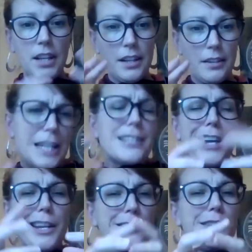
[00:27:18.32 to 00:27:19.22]
it's
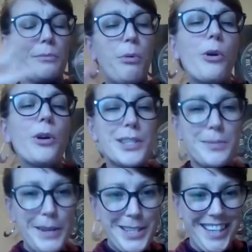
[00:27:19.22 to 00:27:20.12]
an important
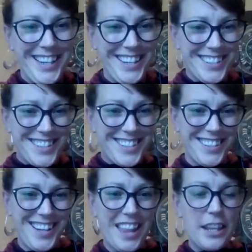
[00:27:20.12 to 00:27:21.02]
species,
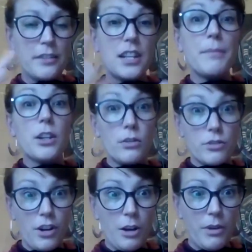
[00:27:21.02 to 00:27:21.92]
and then if something
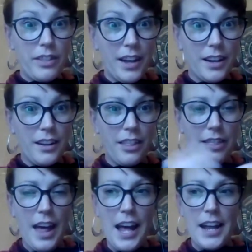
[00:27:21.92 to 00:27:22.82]
goes wrong with it,
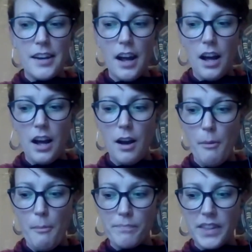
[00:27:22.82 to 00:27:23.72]
then
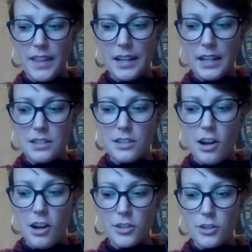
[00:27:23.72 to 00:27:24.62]
it's
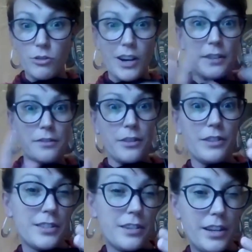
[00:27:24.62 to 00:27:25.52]
not great for the
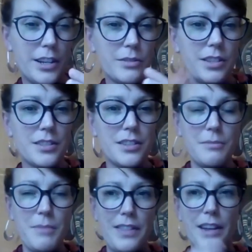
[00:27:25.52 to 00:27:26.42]
rest of the
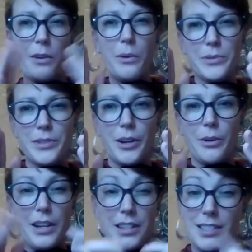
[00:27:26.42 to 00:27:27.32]
ecosystem. And then
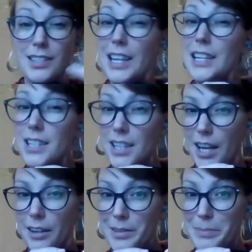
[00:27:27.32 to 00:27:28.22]
also it is an
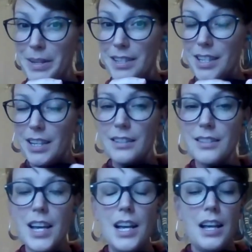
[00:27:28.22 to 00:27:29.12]
indicator
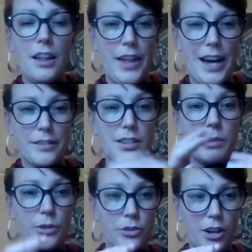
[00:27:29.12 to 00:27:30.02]
species that if
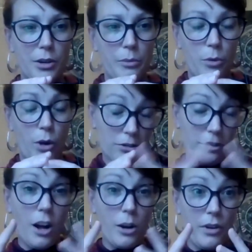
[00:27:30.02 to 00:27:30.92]
something goes
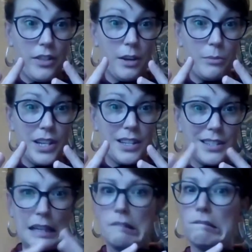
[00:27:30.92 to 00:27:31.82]
wrong with it, we can
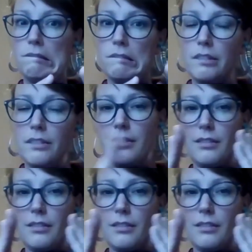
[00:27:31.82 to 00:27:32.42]
say, ooh,